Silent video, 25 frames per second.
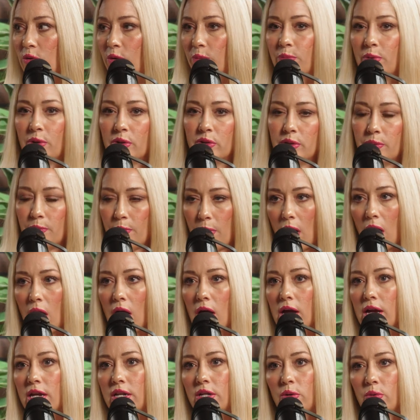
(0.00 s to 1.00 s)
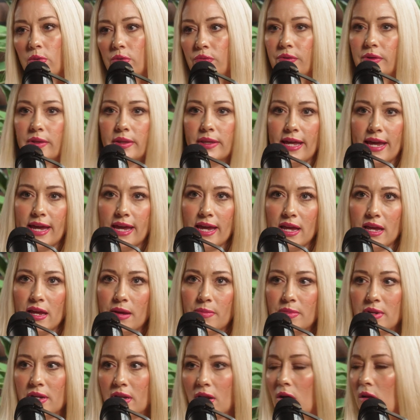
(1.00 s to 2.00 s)
or build a bond or relate. I
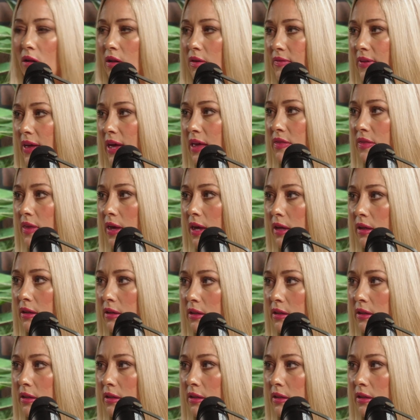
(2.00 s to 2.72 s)
mean, all of that thing.